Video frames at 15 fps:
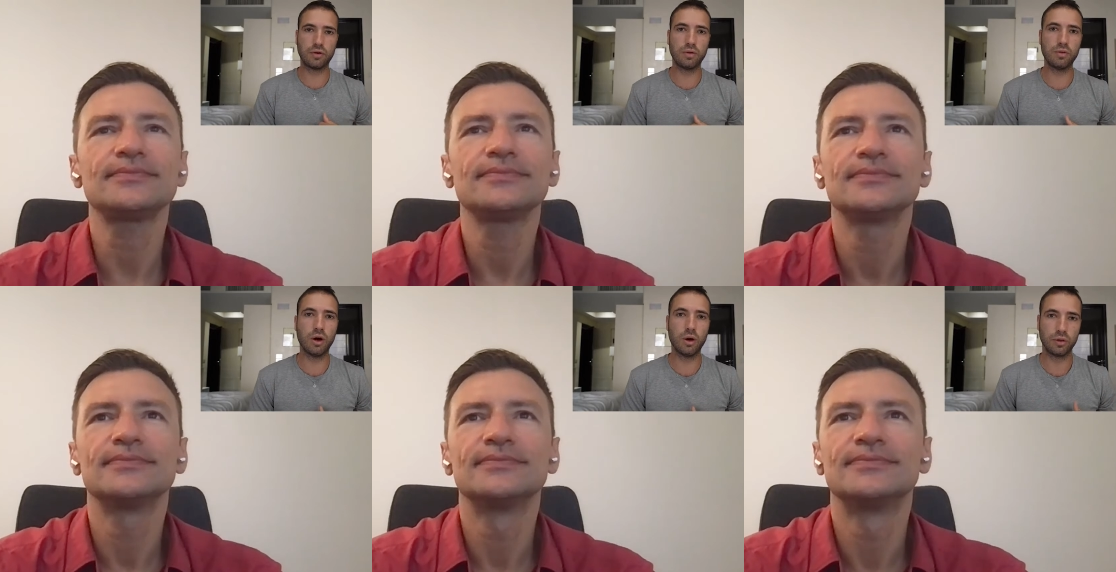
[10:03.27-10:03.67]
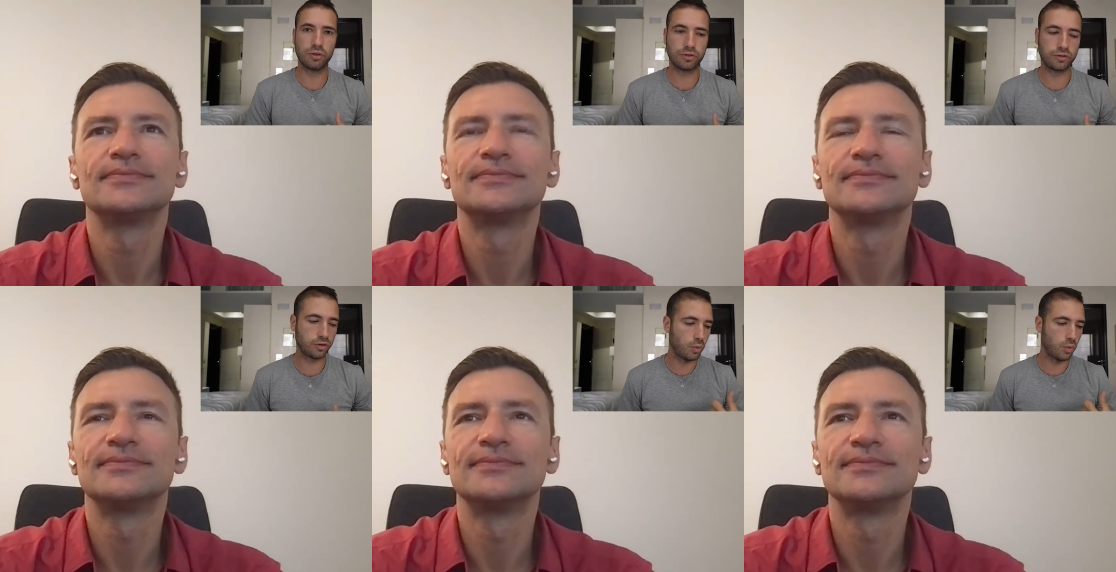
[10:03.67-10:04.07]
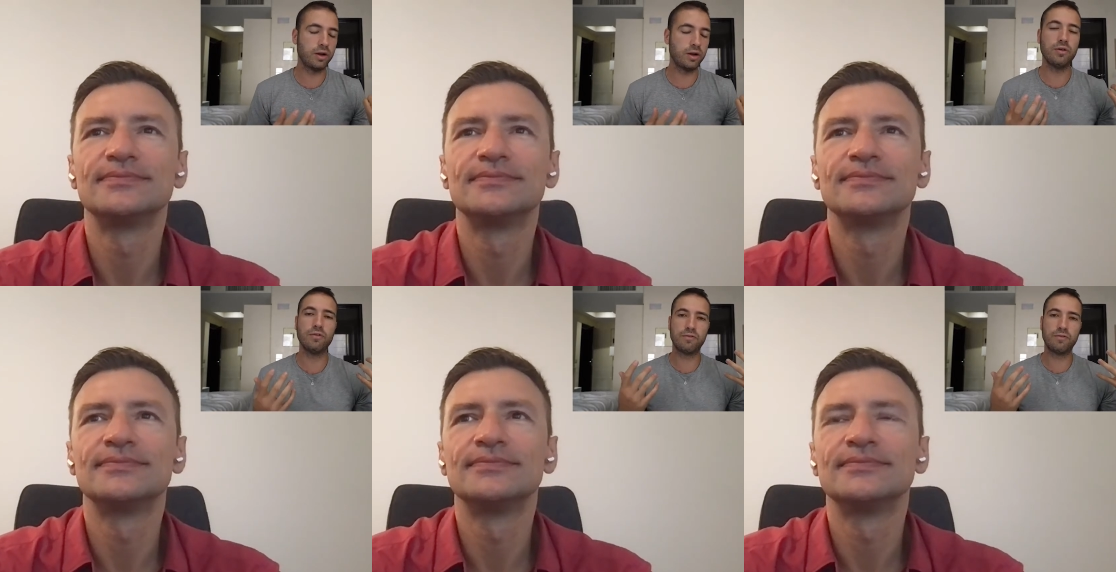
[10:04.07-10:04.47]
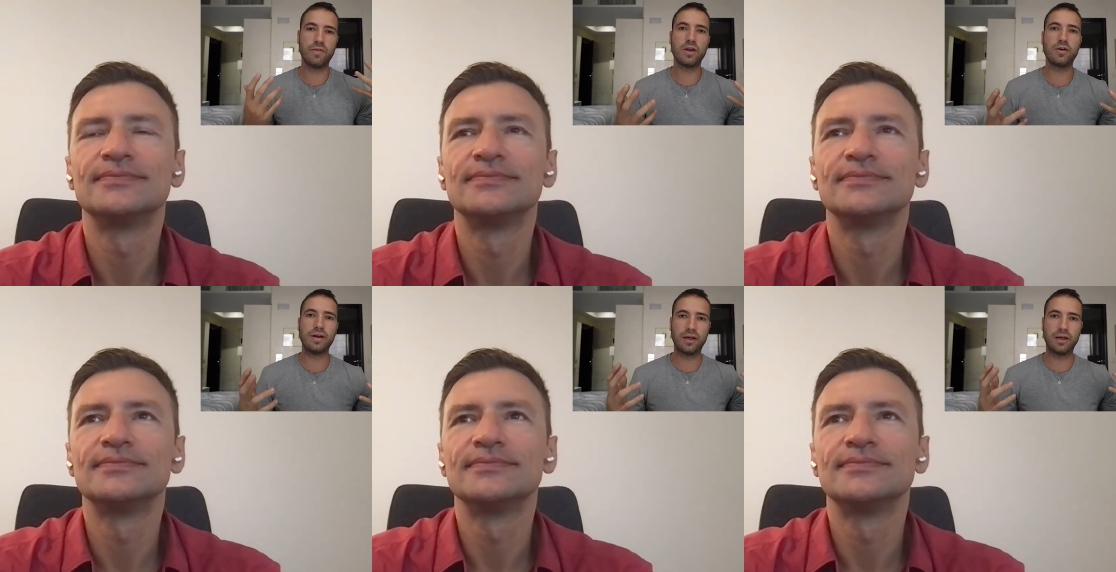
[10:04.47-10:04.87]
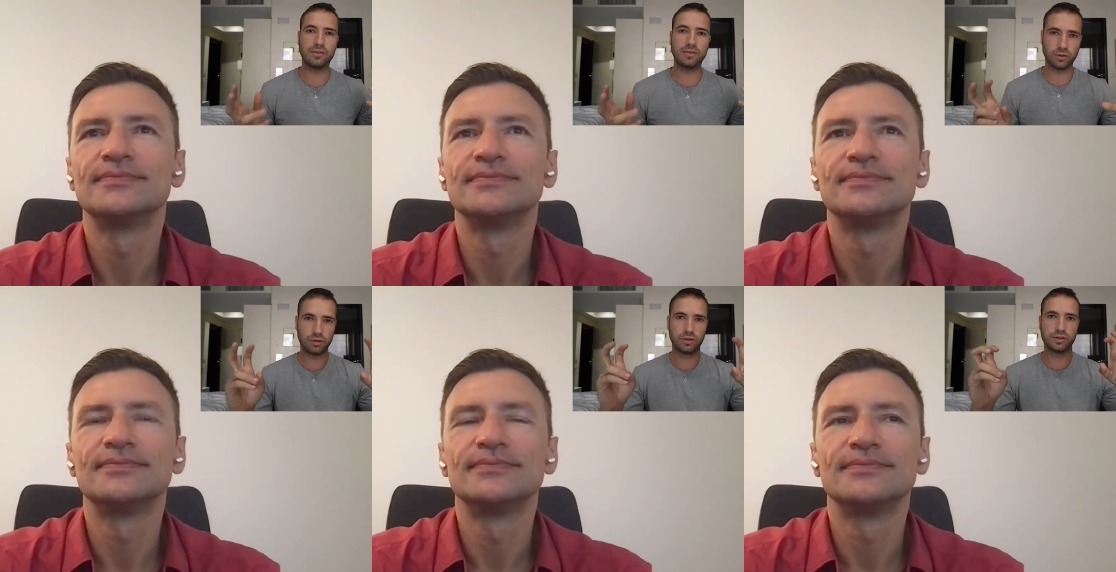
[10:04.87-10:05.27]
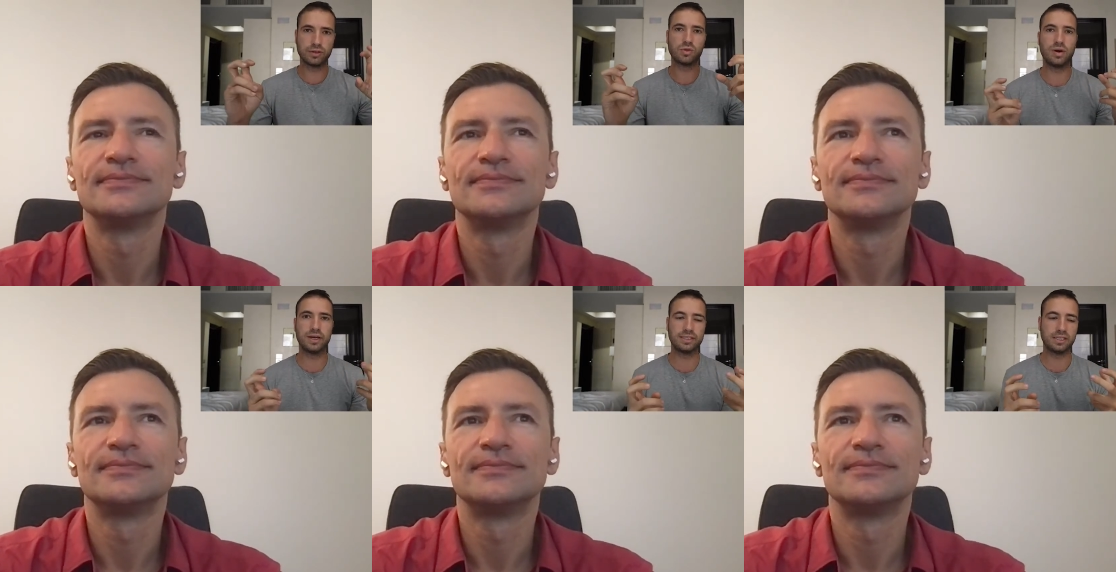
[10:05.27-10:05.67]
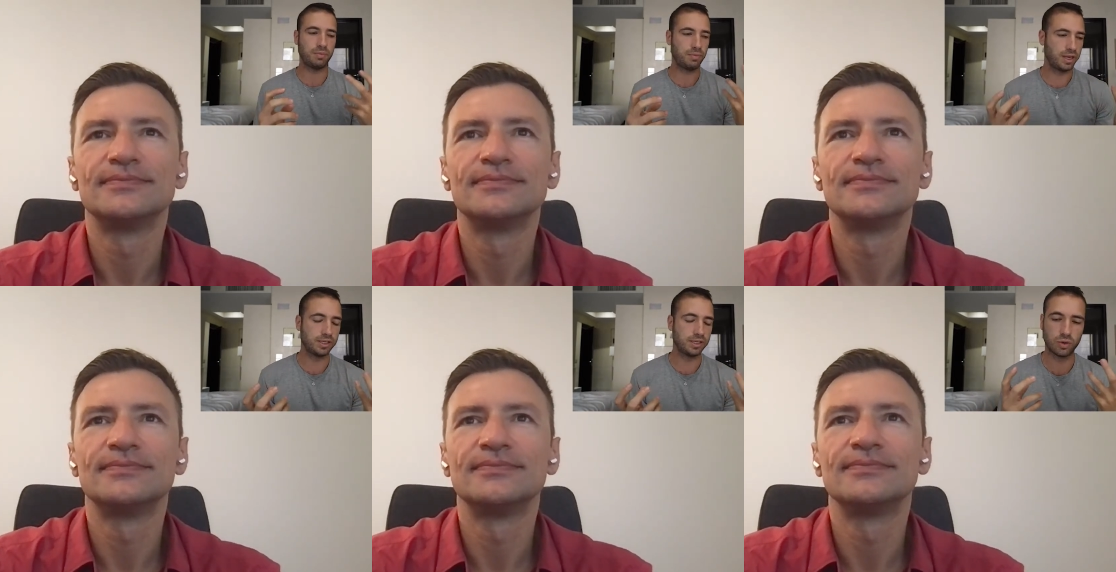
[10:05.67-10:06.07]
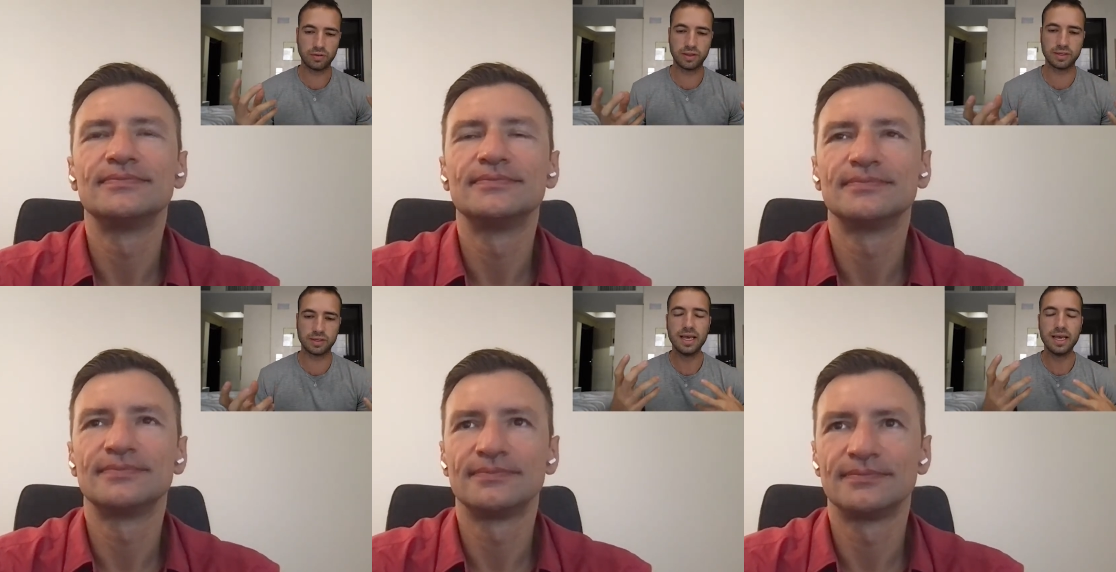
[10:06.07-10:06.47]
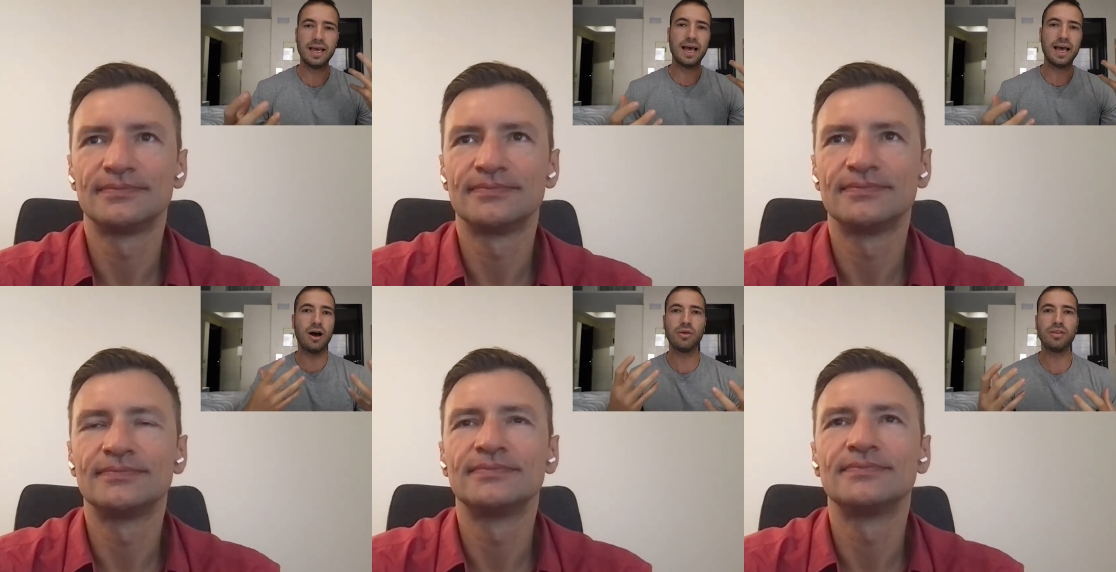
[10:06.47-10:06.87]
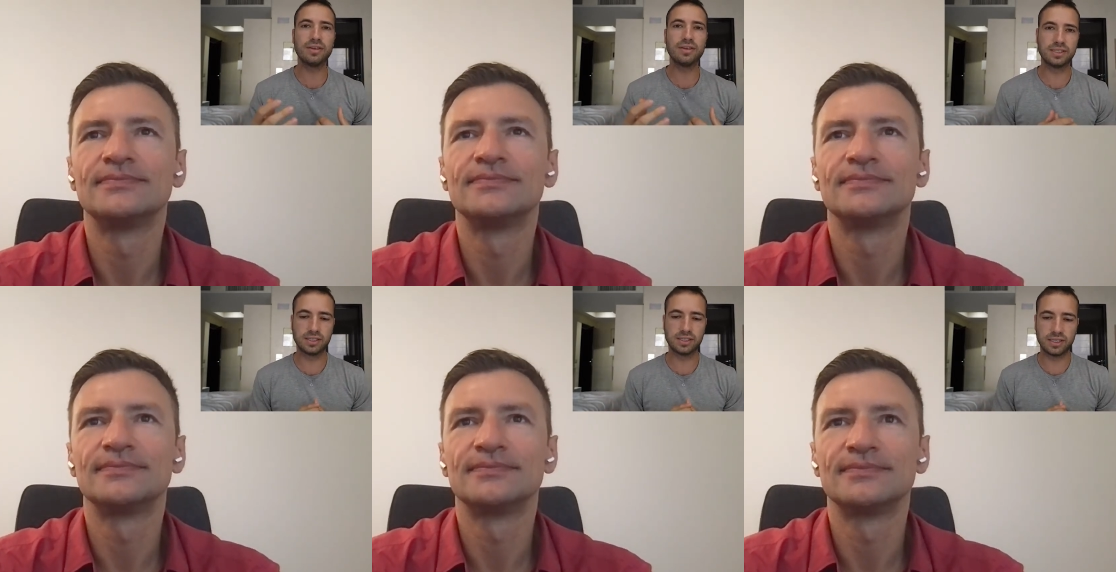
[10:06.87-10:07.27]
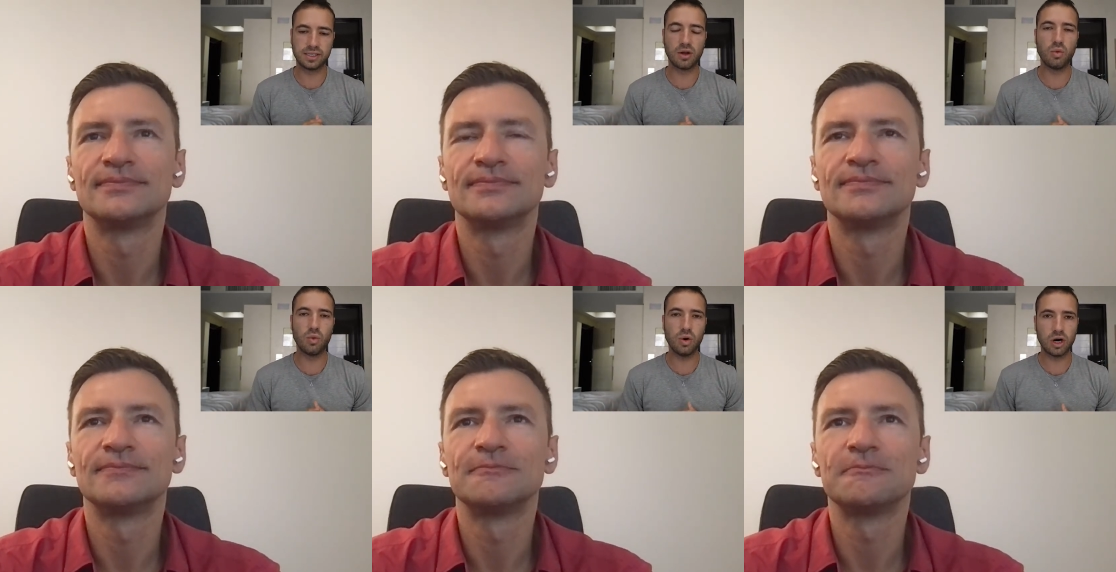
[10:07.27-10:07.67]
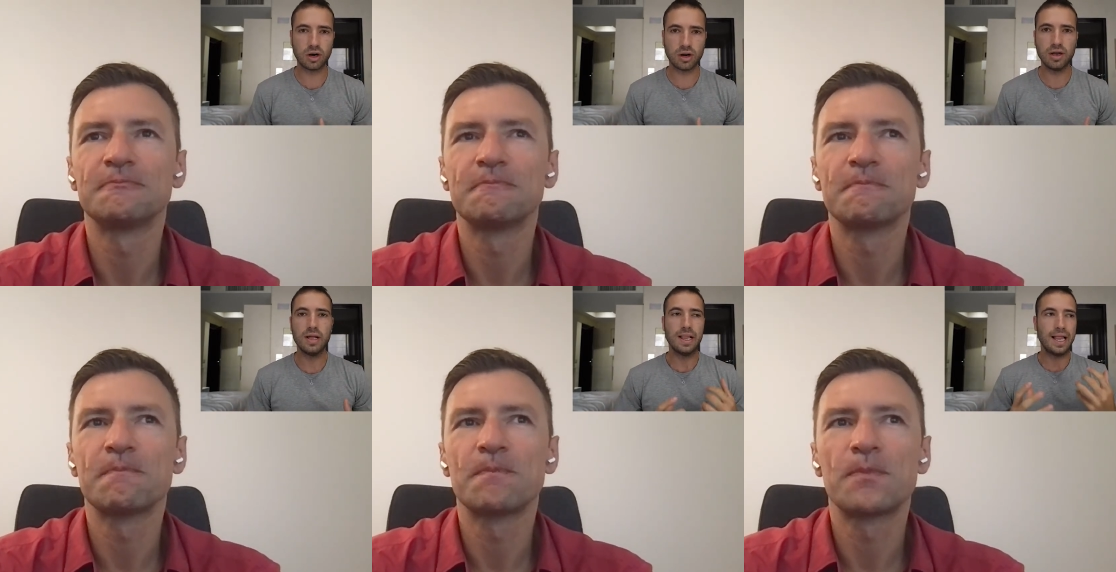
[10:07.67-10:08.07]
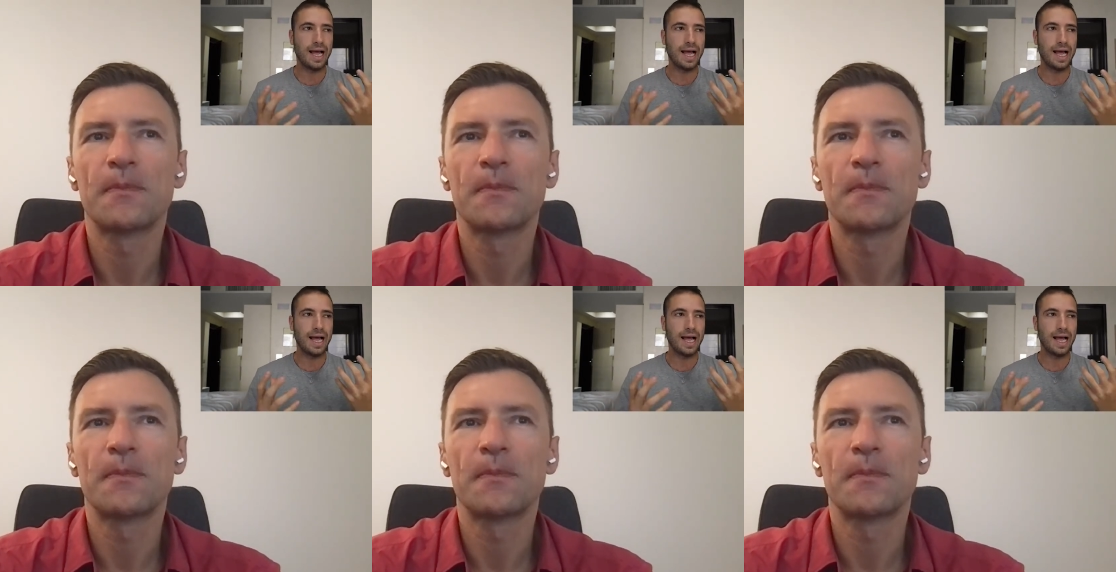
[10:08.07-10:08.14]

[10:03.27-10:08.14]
Speaker 1: growth. So once you've figured out sort of this recipe and sort of this how does this thing work,